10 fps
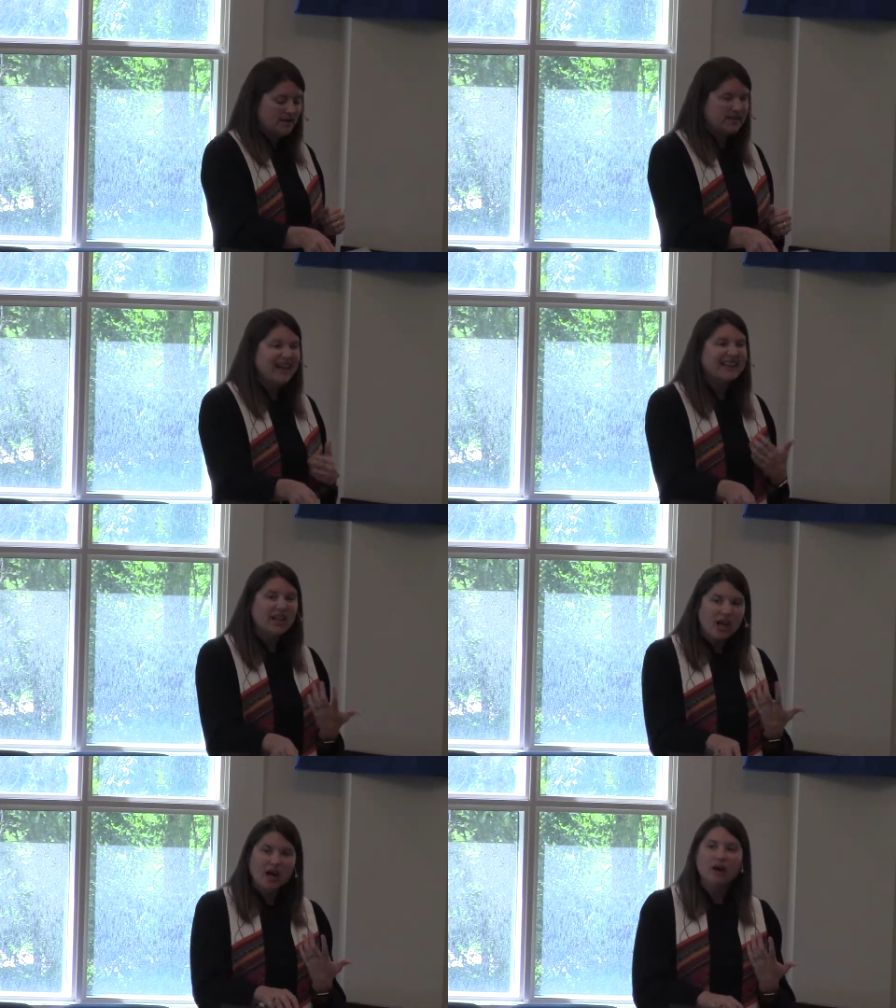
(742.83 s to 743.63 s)
That
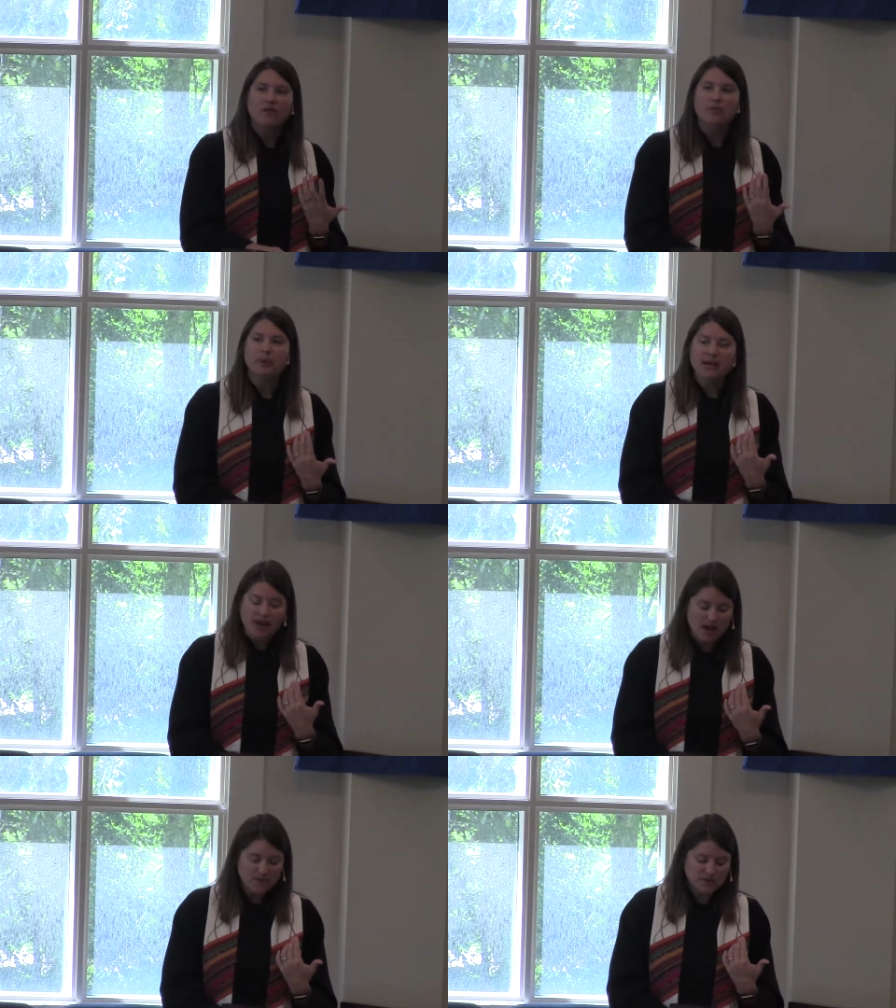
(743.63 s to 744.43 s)
love
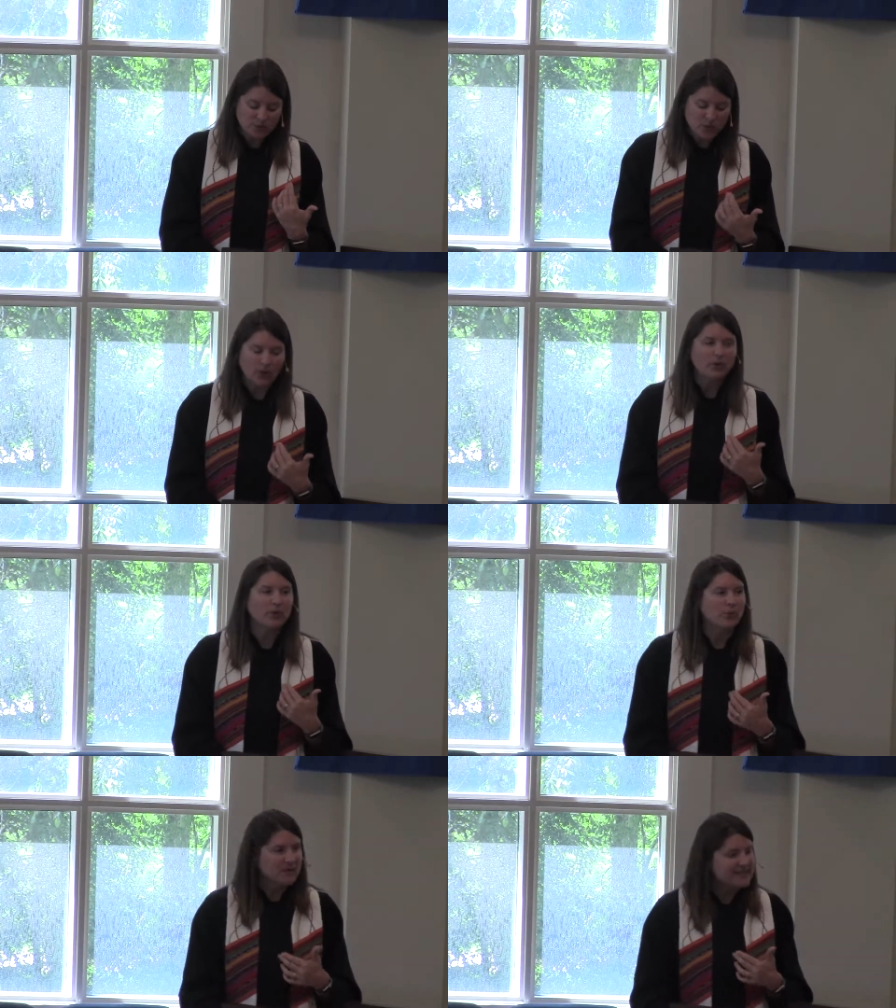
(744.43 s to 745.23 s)
becomes worth
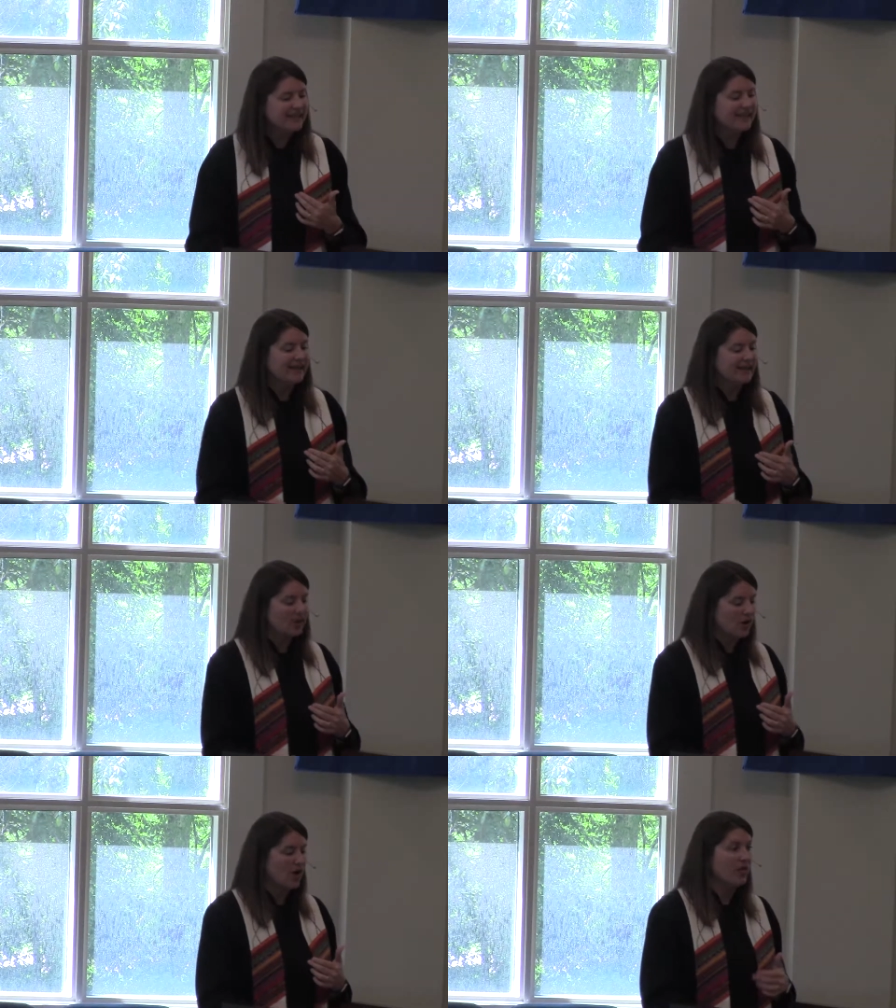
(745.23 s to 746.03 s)
risking it
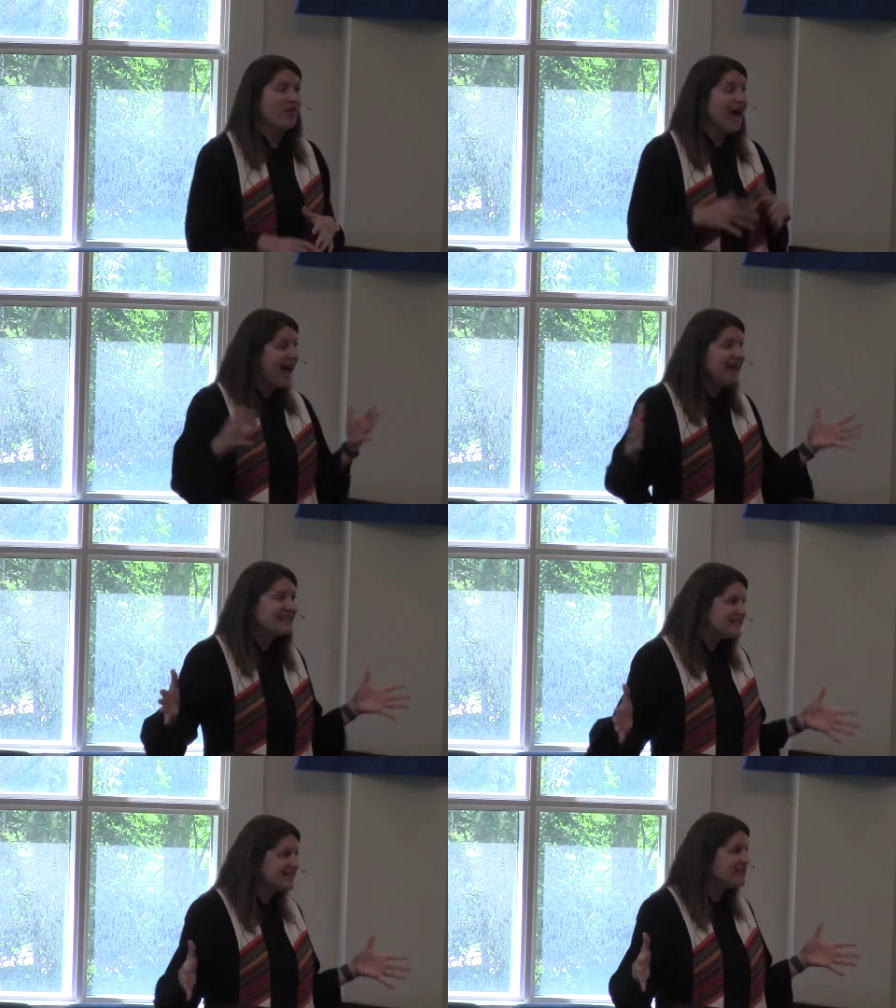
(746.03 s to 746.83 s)
all. That
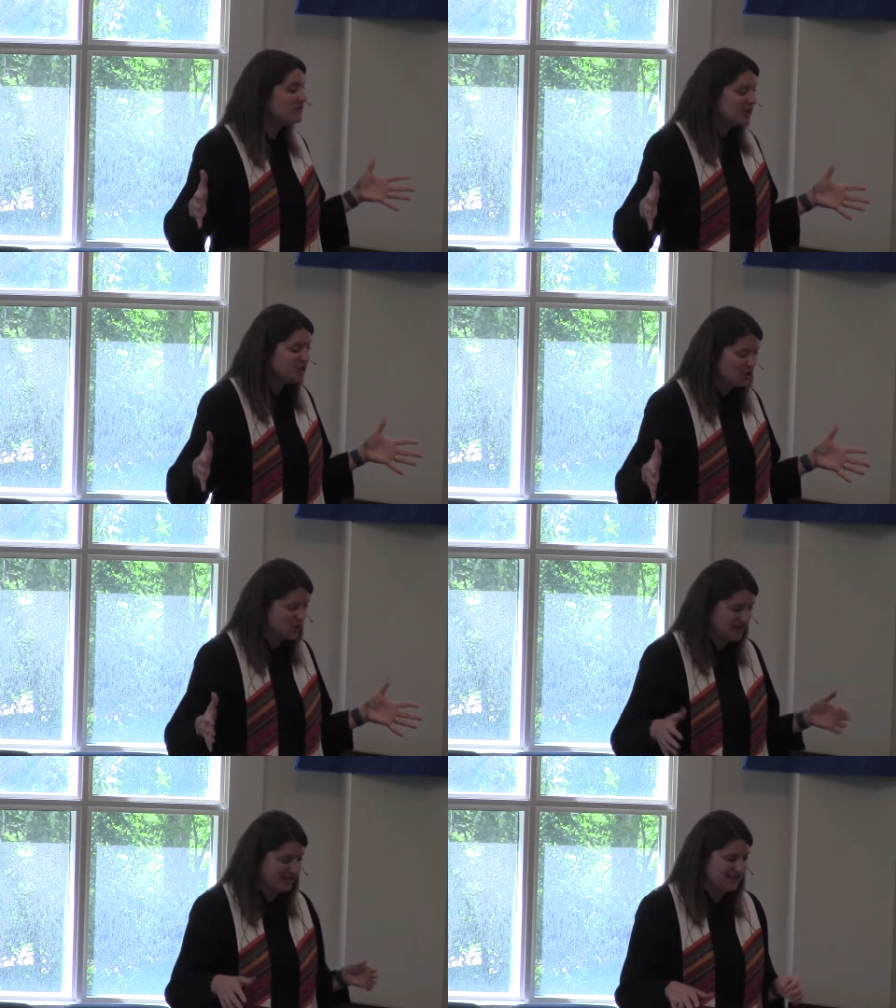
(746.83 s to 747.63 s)
is the adventure,
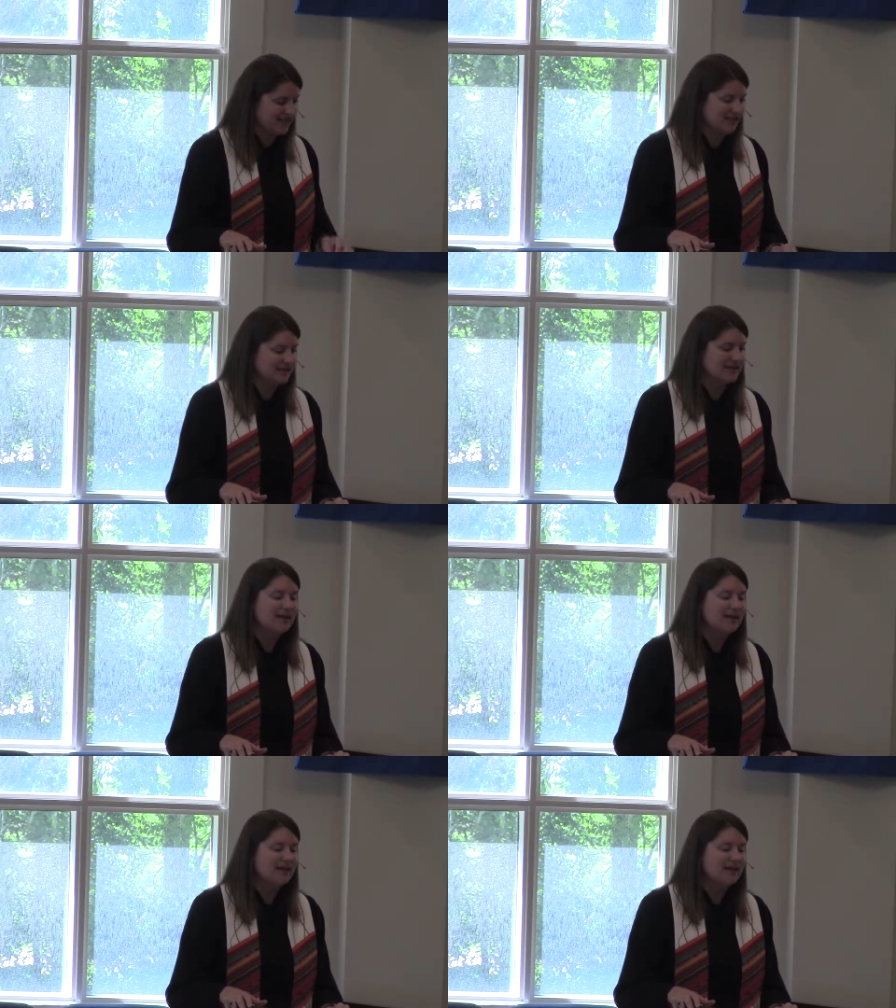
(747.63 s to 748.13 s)
he says.